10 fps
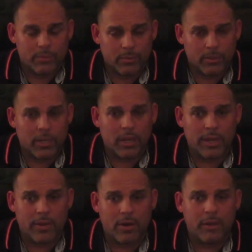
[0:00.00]
You know, he got a
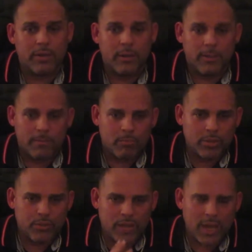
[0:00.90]
lot of heart.
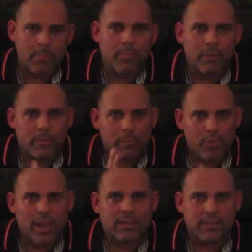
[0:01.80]
But you gotta
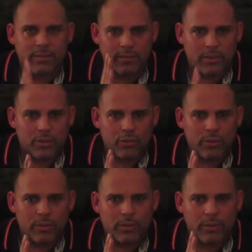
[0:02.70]
practice
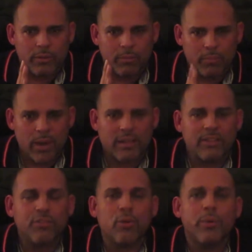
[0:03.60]
your